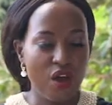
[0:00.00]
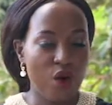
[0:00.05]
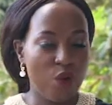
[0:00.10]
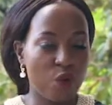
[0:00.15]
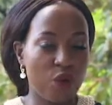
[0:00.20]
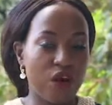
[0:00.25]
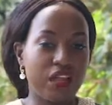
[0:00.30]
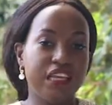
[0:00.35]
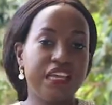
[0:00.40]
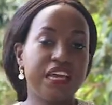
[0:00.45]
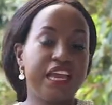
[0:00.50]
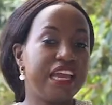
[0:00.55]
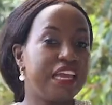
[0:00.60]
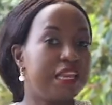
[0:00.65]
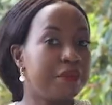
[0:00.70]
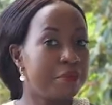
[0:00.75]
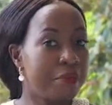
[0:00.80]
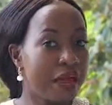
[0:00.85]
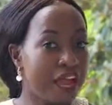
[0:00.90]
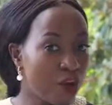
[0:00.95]
Well,
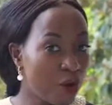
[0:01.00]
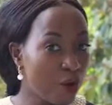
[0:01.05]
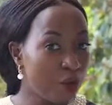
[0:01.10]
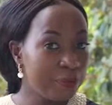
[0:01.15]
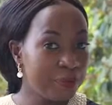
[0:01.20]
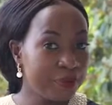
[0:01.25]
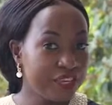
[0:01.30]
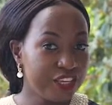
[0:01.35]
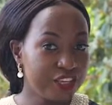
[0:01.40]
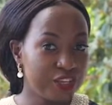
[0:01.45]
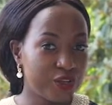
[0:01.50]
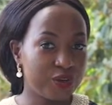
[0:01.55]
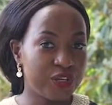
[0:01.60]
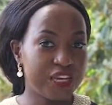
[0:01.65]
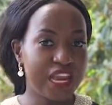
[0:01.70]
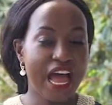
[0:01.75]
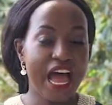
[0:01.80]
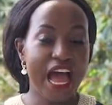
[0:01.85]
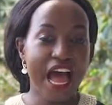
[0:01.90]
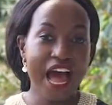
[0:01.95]
in my
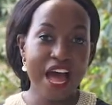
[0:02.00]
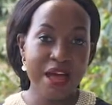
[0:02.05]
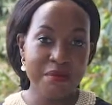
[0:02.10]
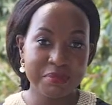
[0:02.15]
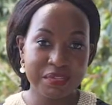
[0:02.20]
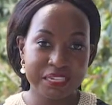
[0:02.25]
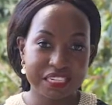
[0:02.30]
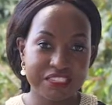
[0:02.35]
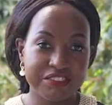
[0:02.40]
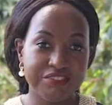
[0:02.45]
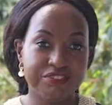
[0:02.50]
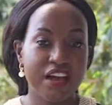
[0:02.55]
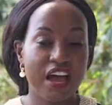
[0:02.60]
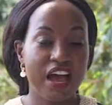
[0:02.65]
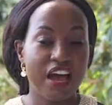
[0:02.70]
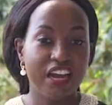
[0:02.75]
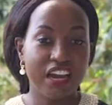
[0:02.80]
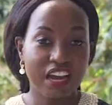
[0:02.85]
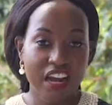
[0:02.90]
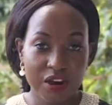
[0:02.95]
opinion, I believe
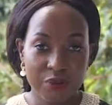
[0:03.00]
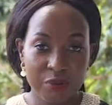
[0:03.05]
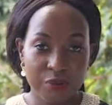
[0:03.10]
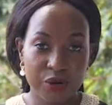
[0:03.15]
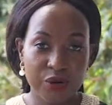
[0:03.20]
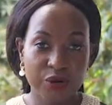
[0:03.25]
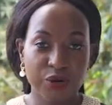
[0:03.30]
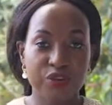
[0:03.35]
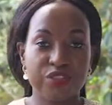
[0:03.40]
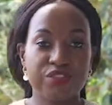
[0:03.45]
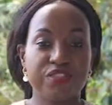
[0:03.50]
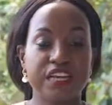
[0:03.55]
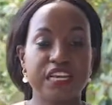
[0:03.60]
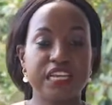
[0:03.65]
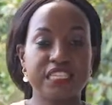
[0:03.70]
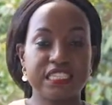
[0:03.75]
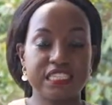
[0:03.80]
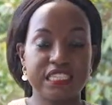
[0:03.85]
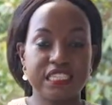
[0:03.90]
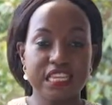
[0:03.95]
career growth
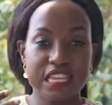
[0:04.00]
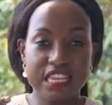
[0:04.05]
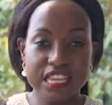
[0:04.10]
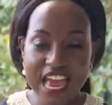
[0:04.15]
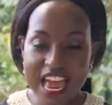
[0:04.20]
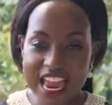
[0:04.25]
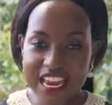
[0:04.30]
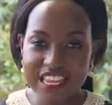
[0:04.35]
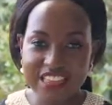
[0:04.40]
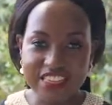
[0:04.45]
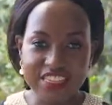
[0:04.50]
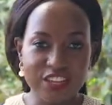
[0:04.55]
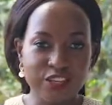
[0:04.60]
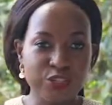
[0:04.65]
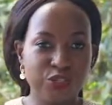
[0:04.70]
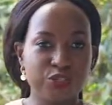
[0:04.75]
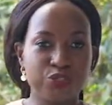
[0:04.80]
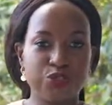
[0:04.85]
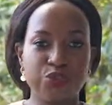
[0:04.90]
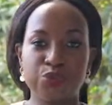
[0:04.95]
is anything
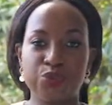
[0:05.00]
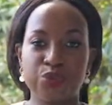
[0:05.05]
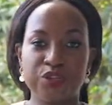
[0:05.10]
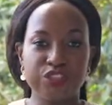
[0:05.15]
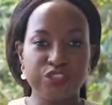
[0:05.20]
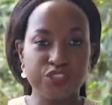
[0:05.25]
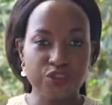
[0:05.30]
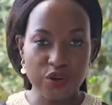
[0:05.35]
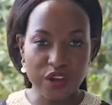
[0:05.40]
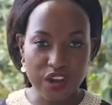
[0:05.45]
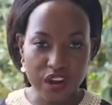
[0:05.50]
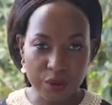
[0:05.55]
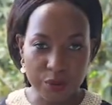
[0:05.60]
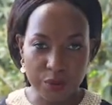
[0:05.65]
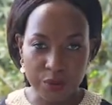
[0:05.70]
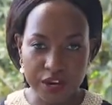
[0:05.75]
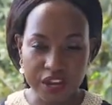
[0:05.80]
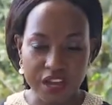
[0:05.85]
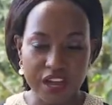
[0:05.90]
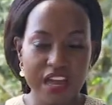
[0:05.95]
to do with your
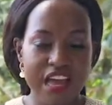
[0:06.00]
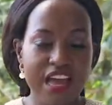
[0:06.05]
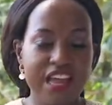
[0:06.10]
career.